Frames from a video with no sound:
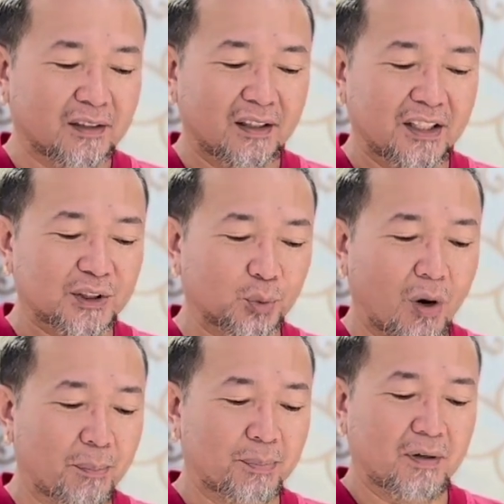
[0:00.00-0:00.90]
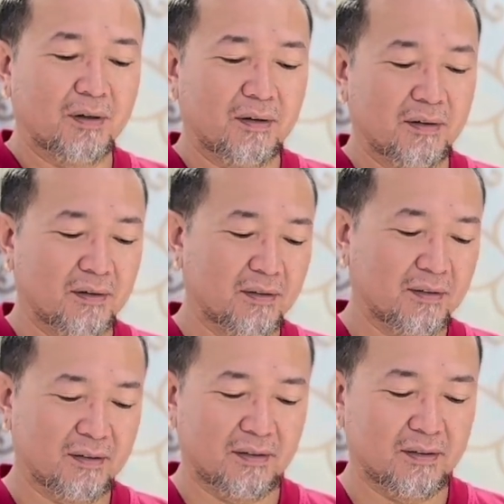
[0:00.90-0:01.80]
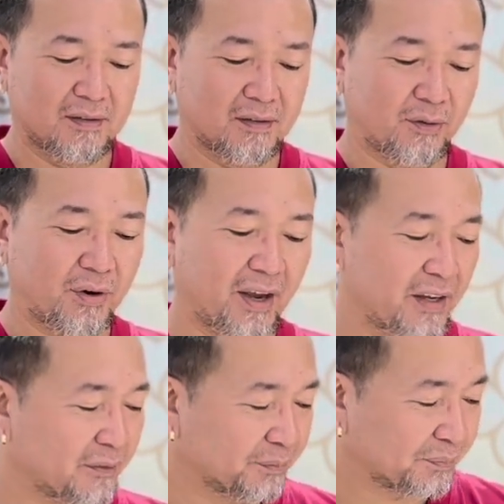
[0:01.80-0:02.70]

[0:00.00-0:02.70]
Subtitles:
the lace swap. Okay,